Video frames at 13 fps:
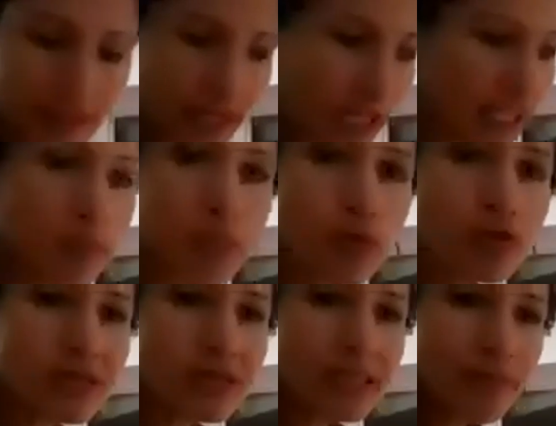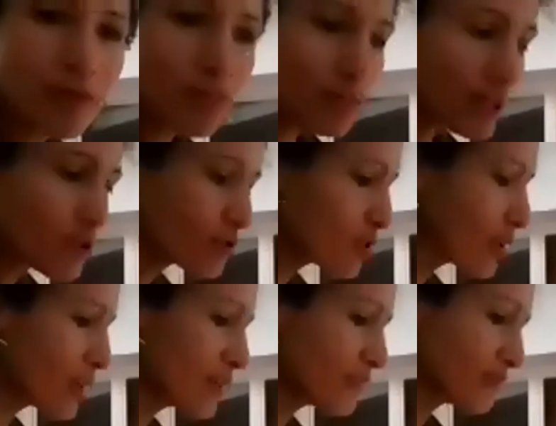And I put cinnamon because
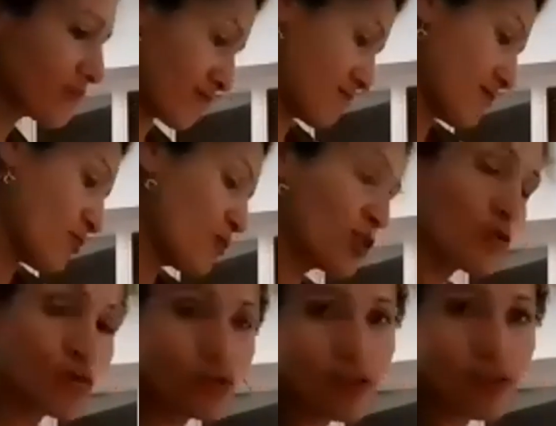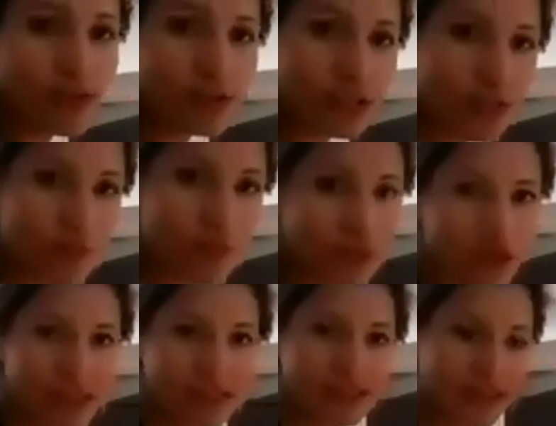we use a lot of cinnamon,
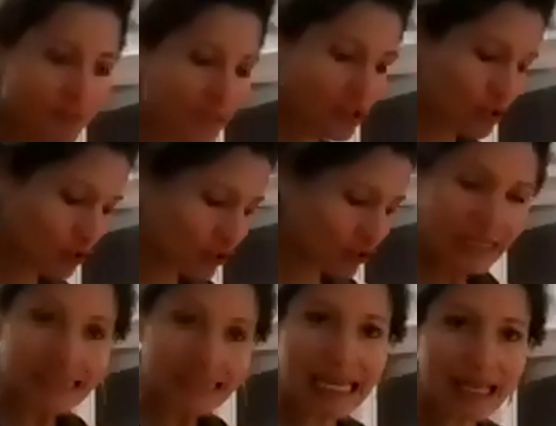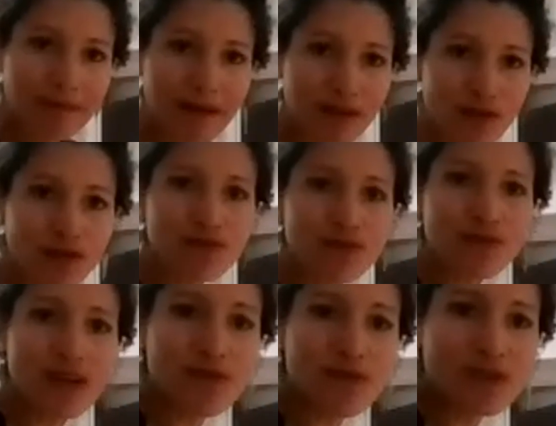as I mentioned, in El Salvador for
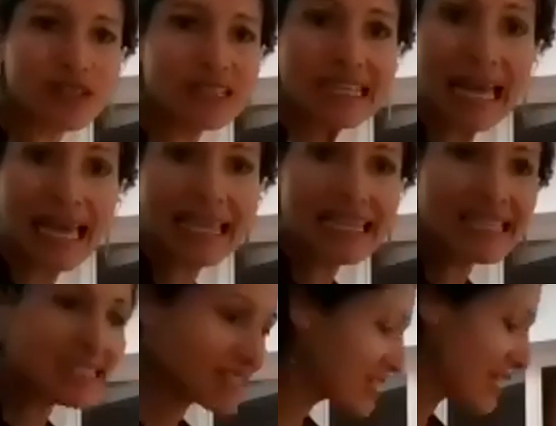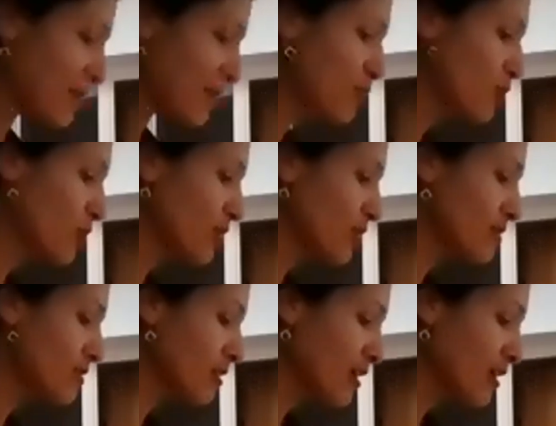our cakes and puddings.